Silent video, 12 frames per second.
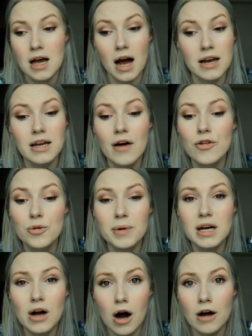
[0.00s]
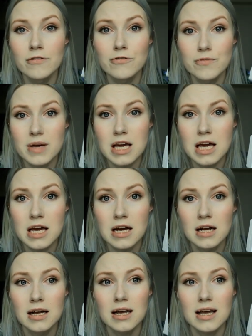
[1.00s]
Another big con for me
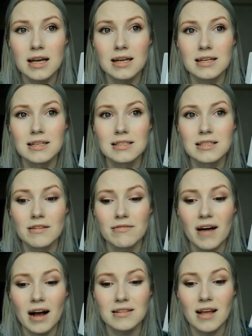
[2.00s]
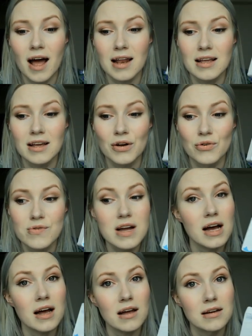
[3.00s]
is the fact that in
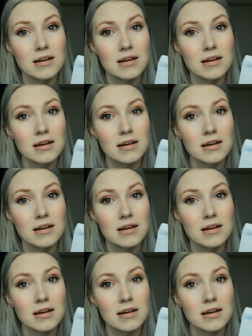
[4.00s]
Korea,